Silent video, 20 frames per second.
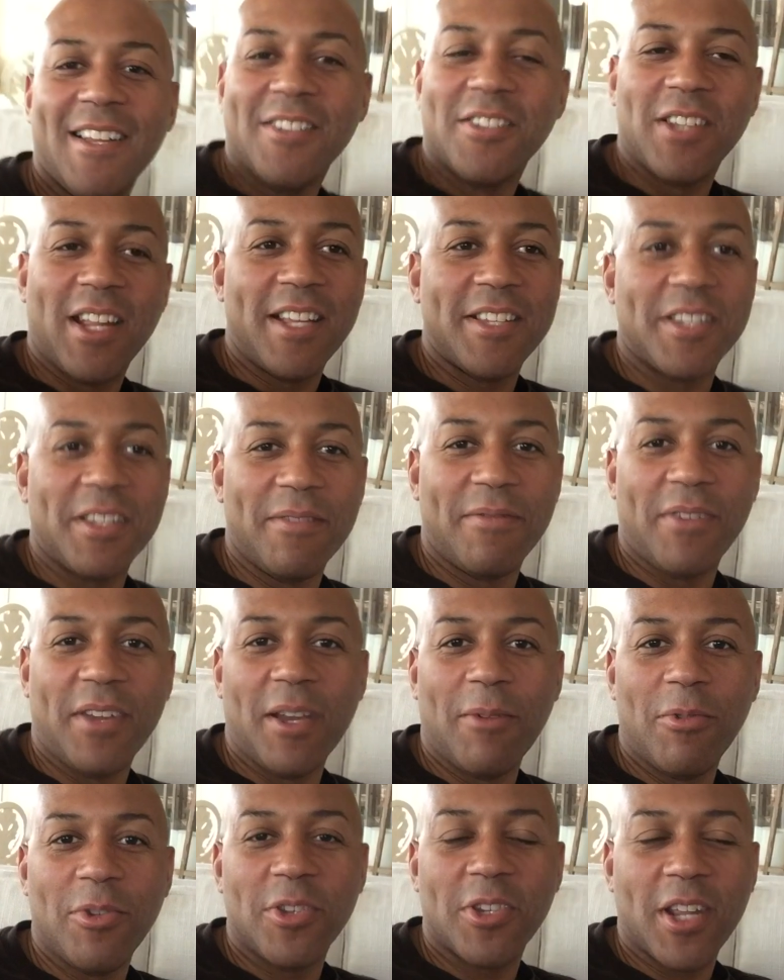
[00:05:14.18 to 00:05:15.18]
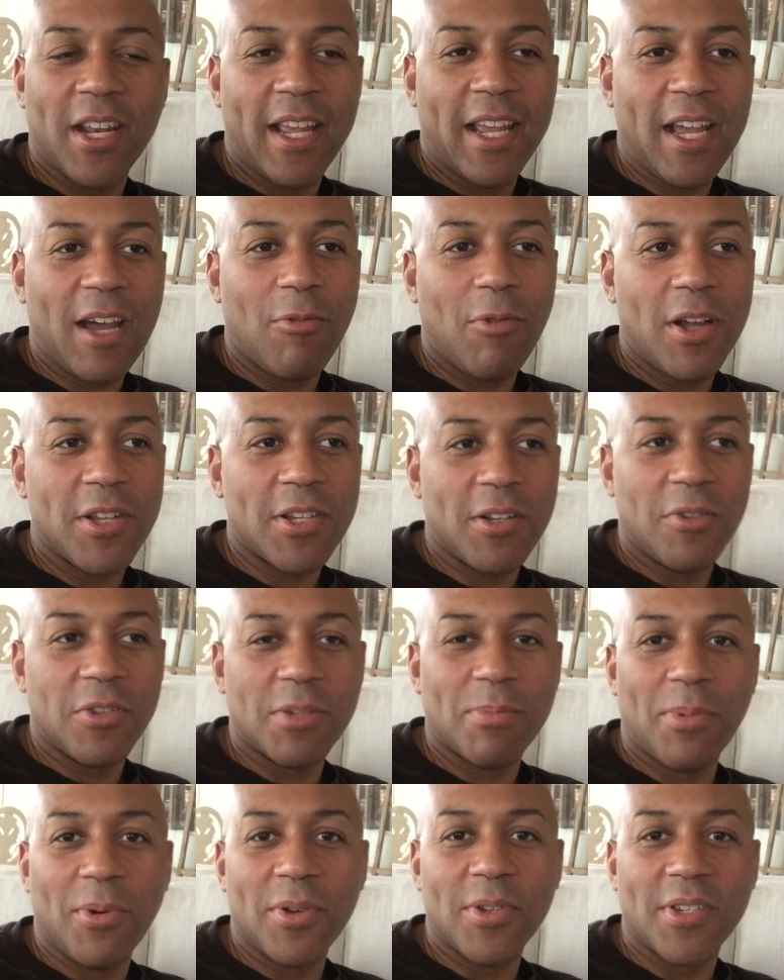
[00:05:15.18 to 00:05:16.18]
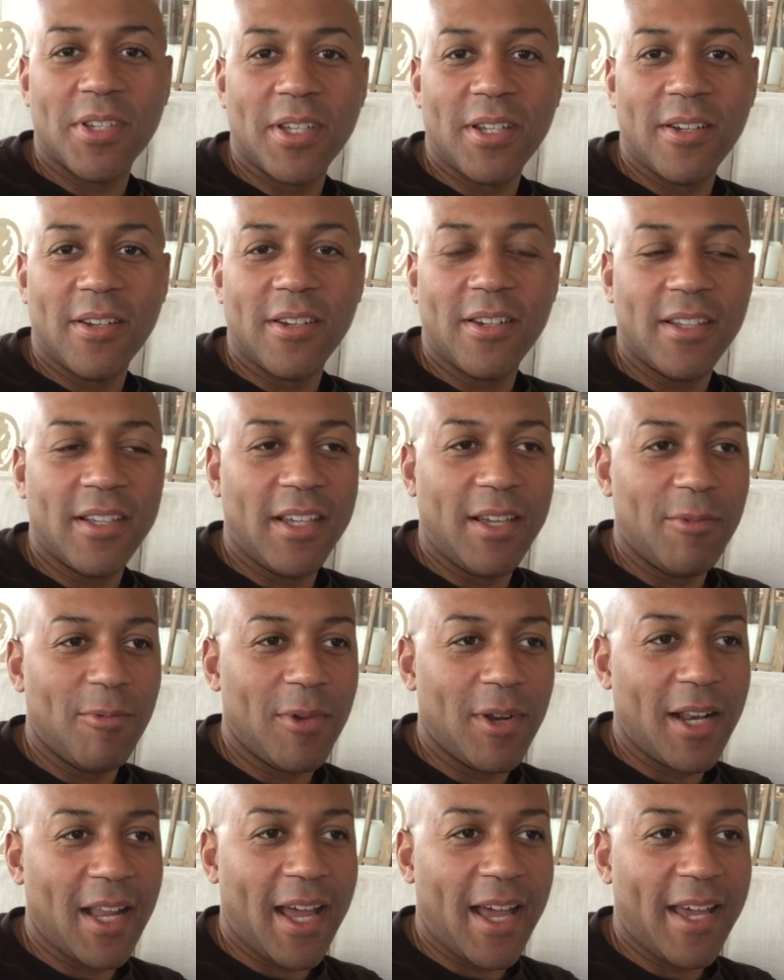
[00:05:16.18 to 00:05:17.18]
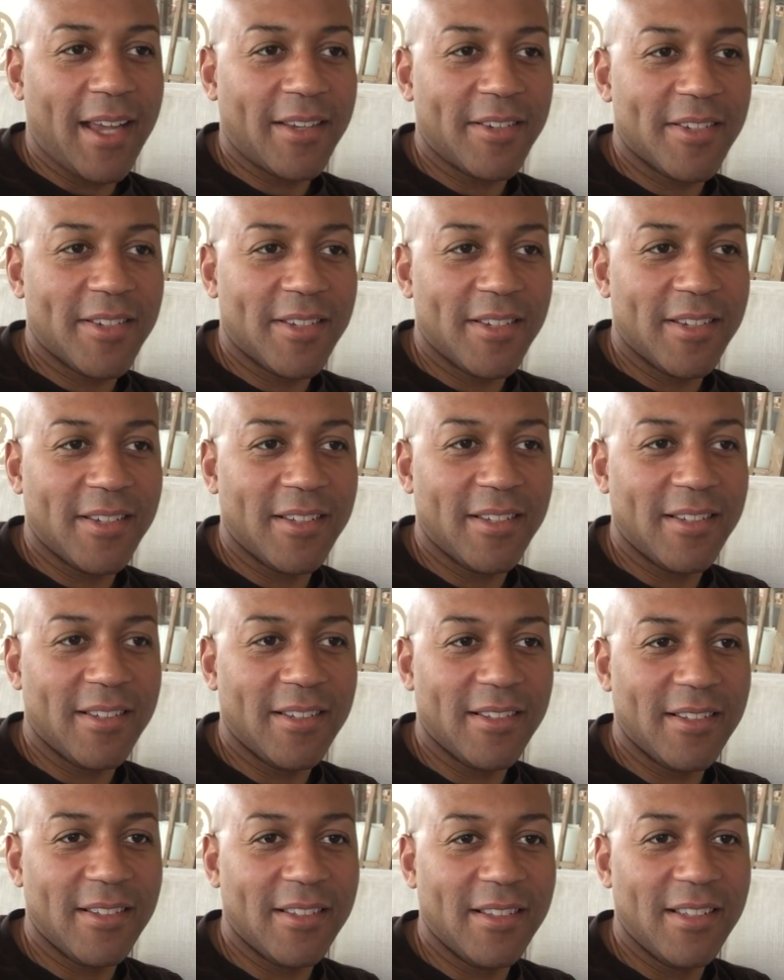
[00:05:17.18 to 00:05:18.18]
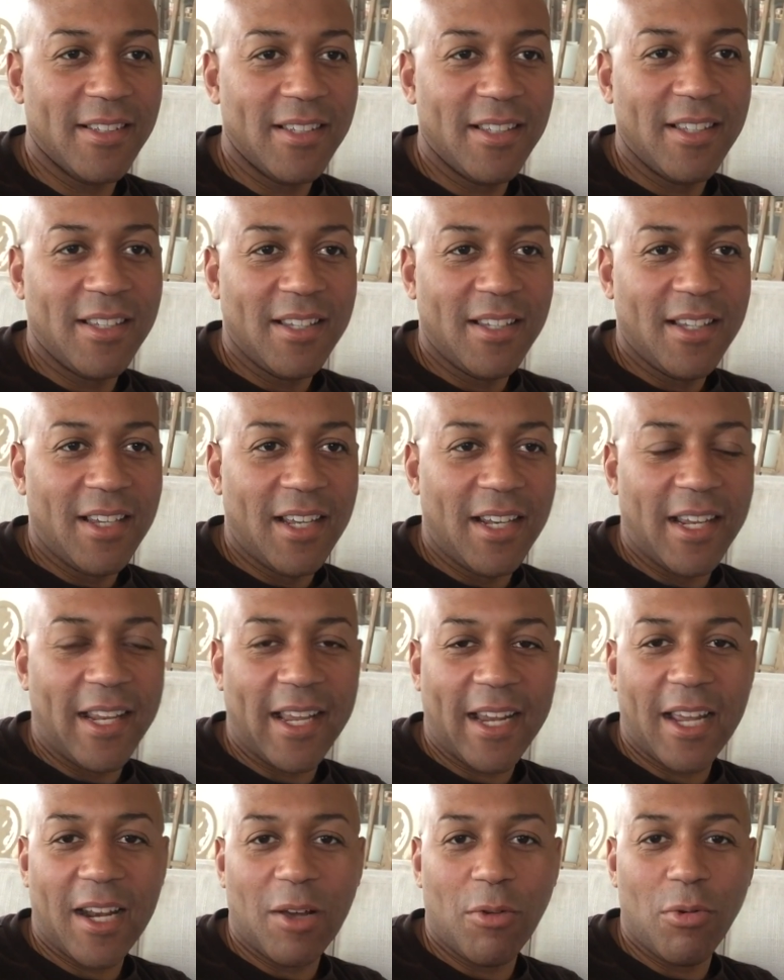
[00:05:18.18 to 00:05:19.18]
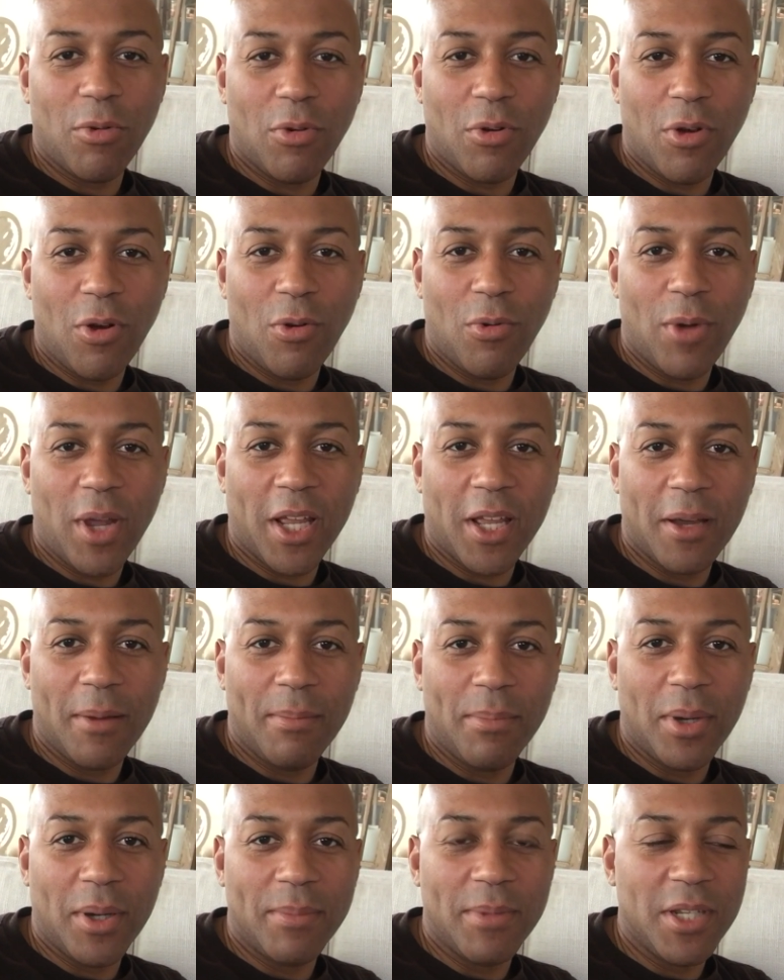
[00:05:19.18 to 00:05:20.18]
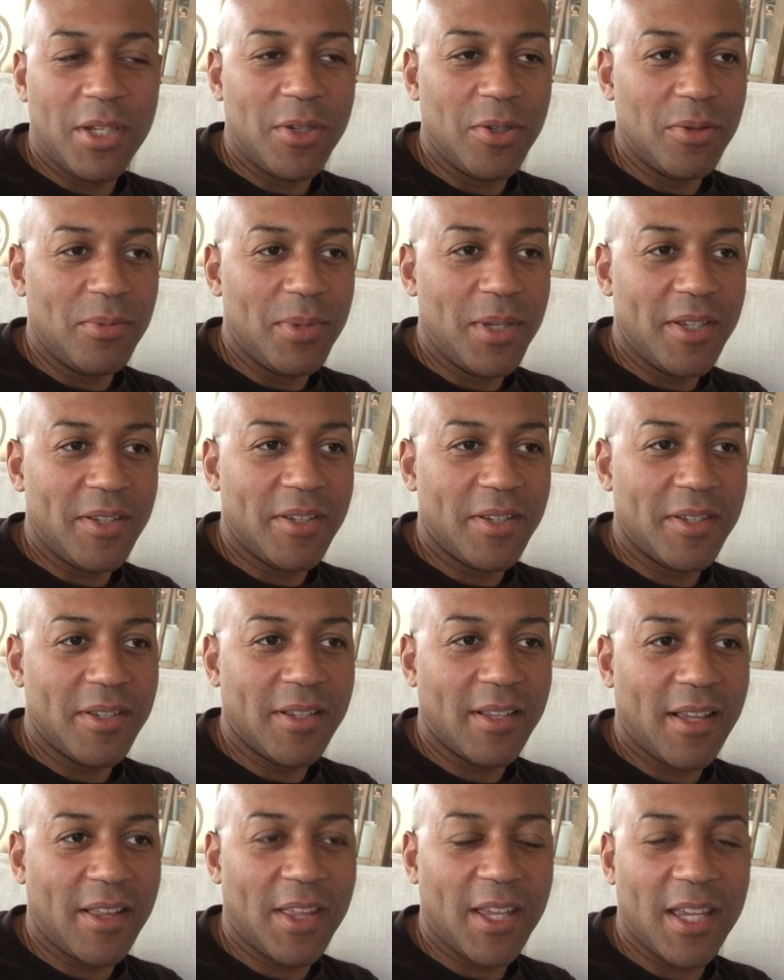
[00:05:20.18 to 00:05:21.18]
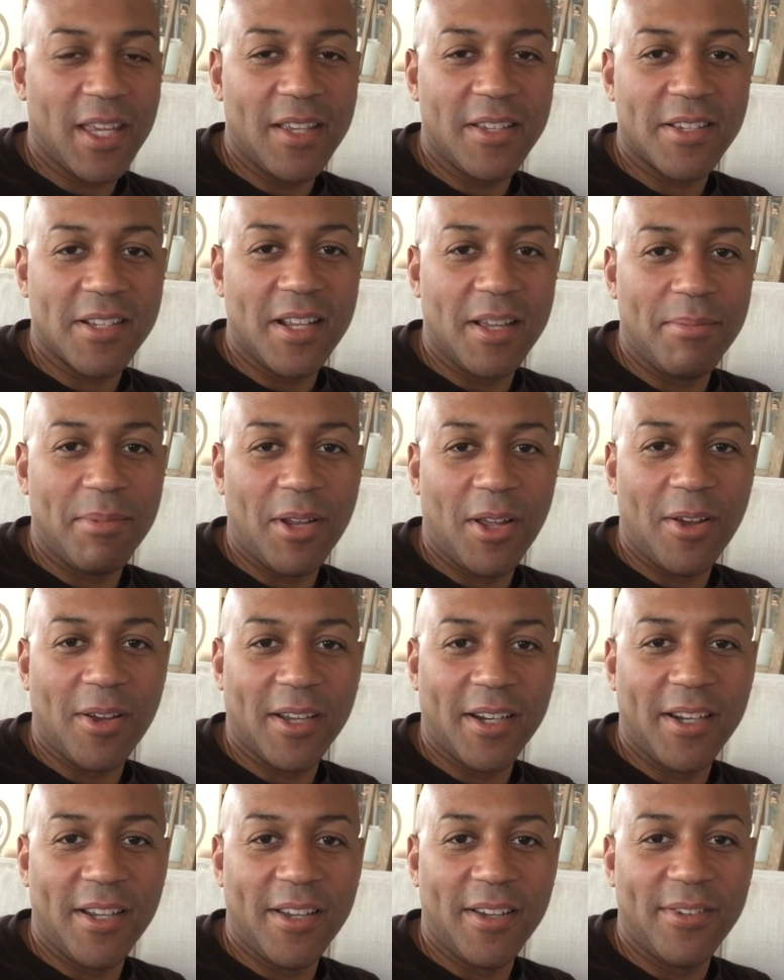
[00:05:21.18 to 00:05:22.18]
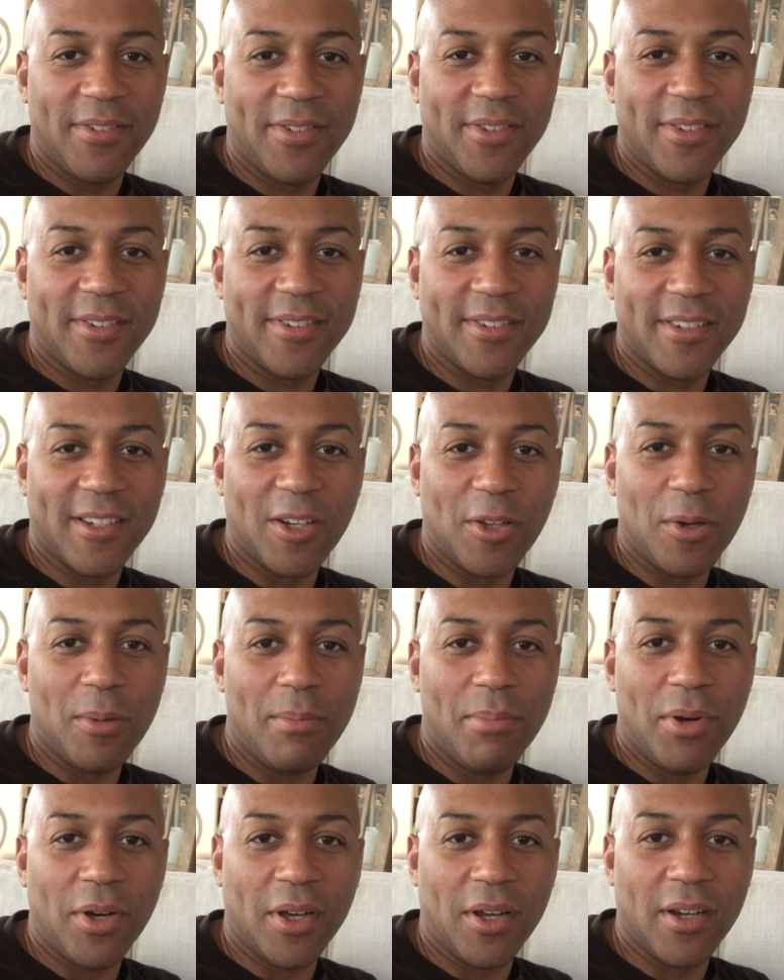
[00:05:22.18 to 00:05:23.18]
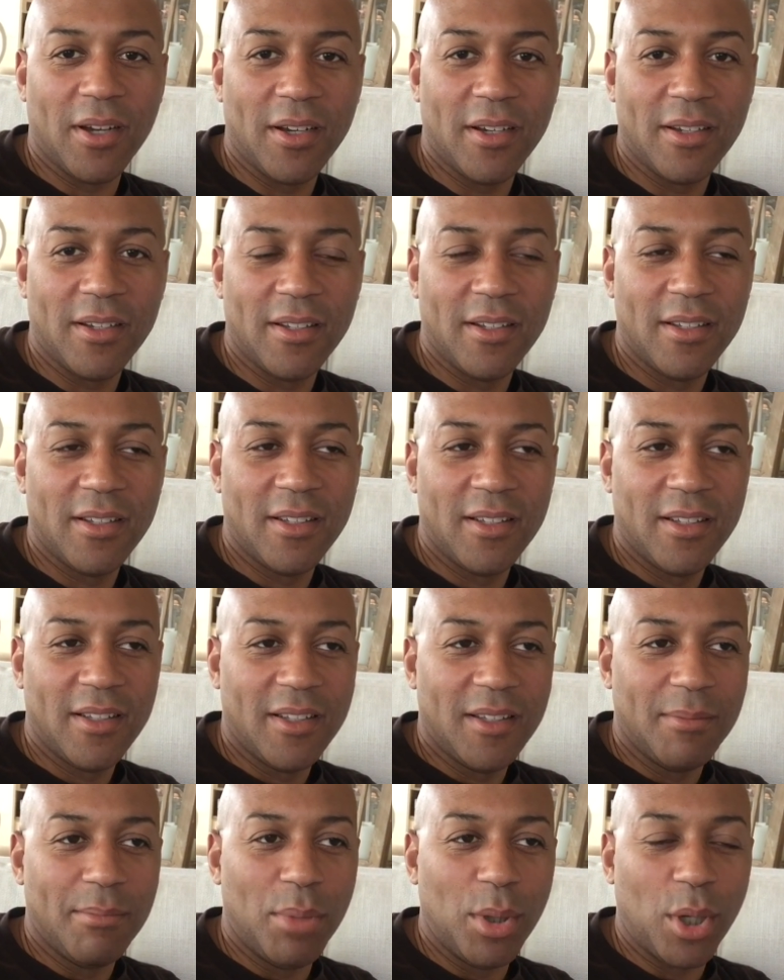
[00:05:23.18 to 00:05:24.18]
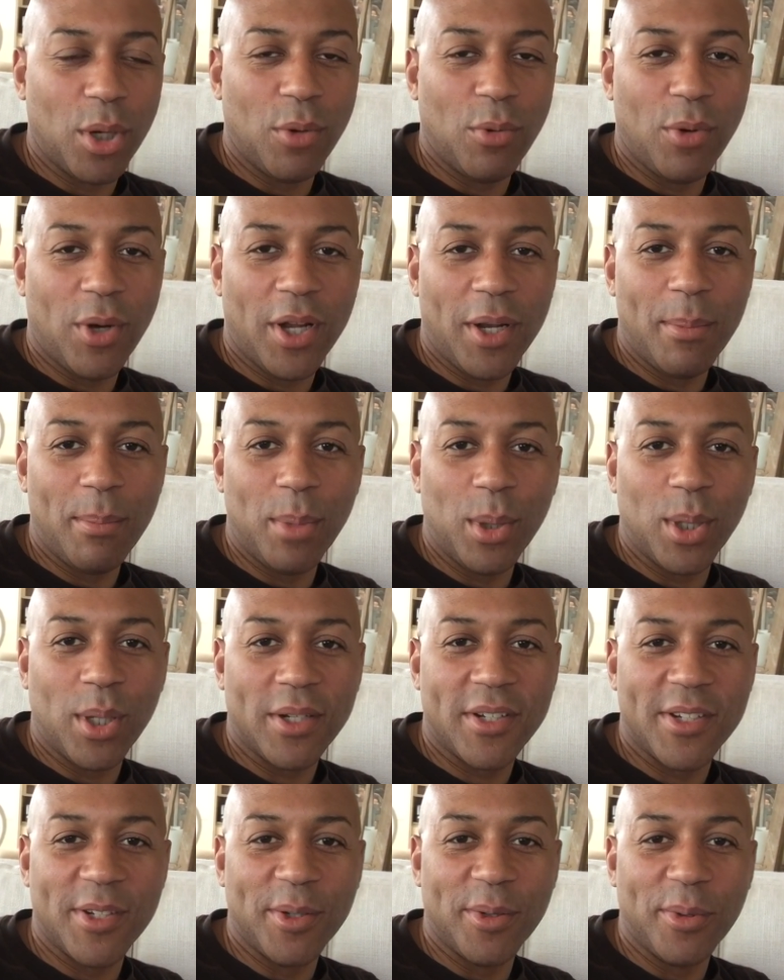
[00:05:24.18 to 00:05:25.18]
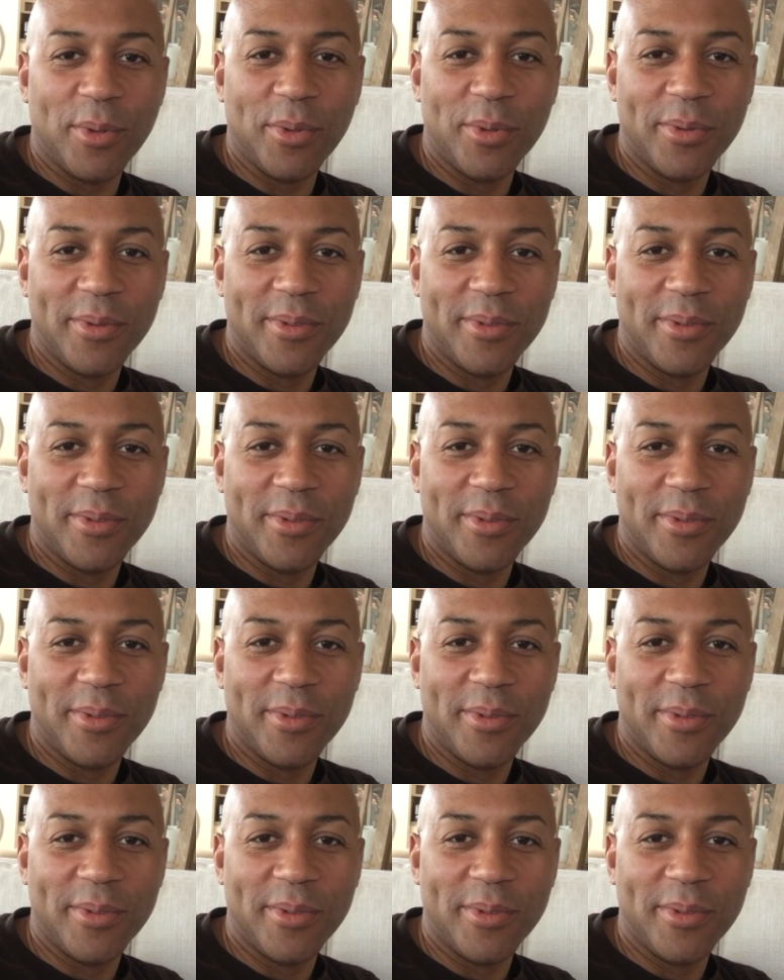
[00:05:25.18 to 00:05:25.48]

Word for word: So that's it, fam. We're just going to hang out, watch a little Sports Center, and relax. Then I gotta go wake up Bubby Doobies. I think he slept long enough. Little booger. Booger 1 and Booger 2.